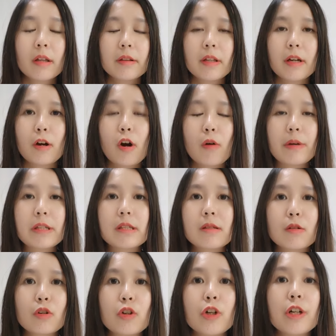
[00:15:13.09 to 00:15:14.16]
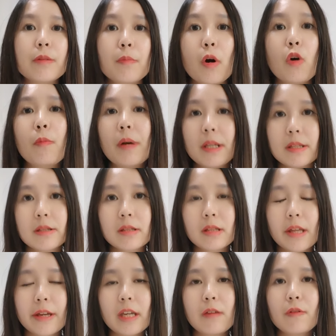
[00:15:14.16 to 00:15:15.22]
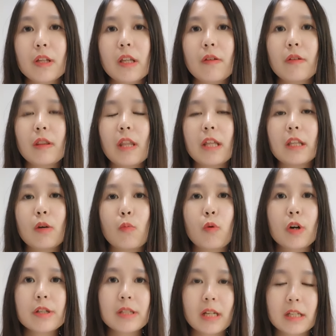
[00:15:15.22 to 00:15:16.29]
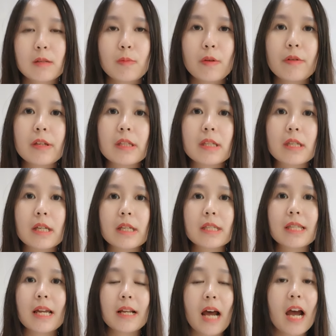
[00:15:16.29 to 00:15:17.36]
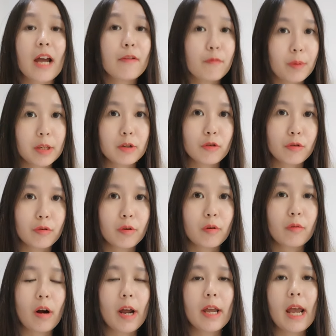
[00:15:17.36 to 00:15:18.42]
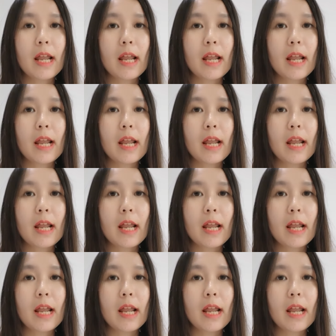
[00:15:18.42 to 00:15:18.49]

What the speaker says: There are always good moments, like even in the worst experiences that I've been through, right?